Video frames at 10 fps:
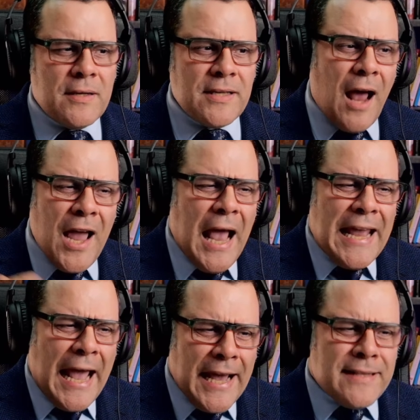She said, I
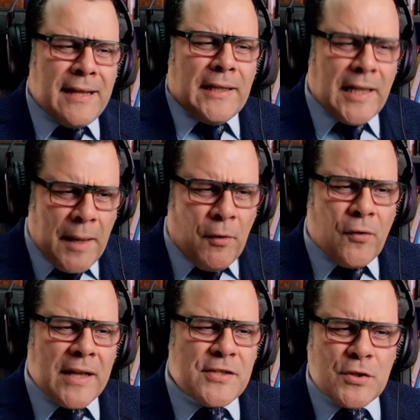hate that the
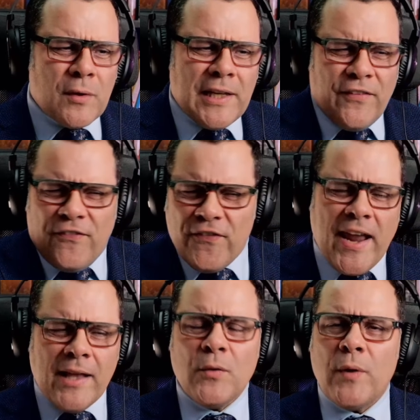Democrats totally
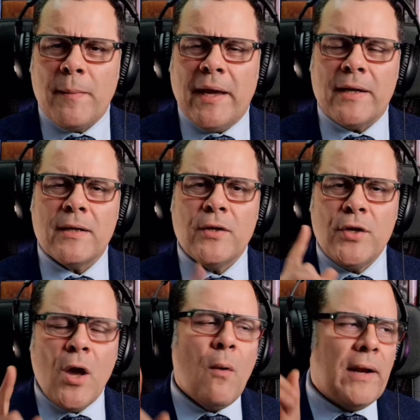failed women.
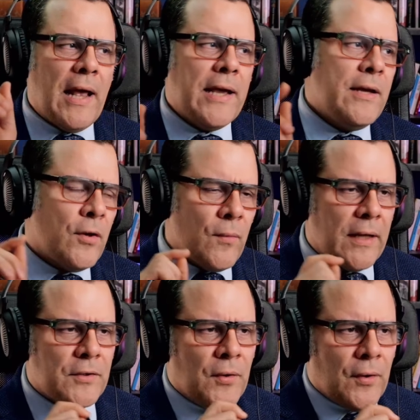No, and I
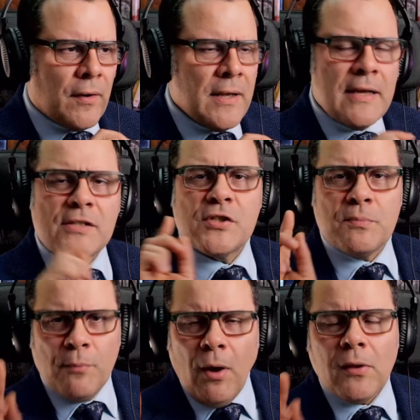corrected her.
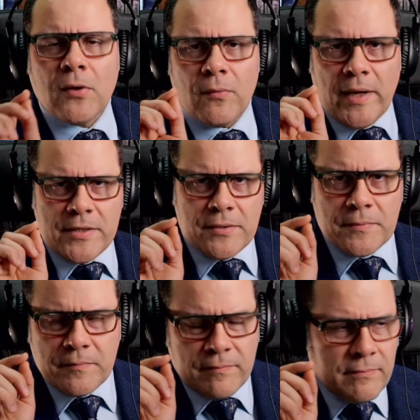Small correction.